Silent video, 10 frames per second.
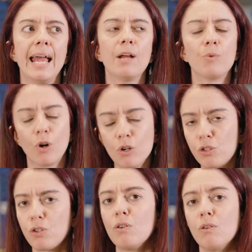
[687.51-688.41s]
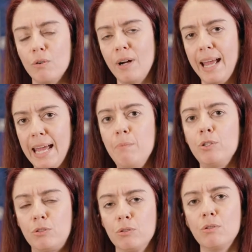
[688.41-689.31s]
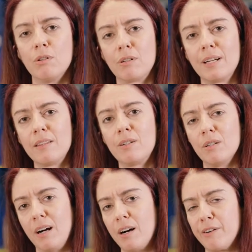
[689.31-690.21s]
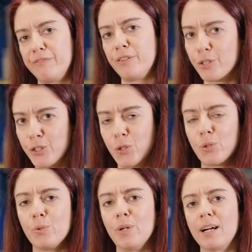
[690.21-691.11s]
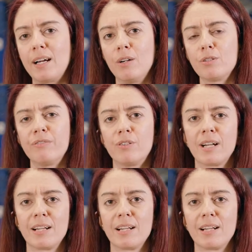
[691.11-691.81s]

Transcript: And we're also able to, or rather are forced to, account for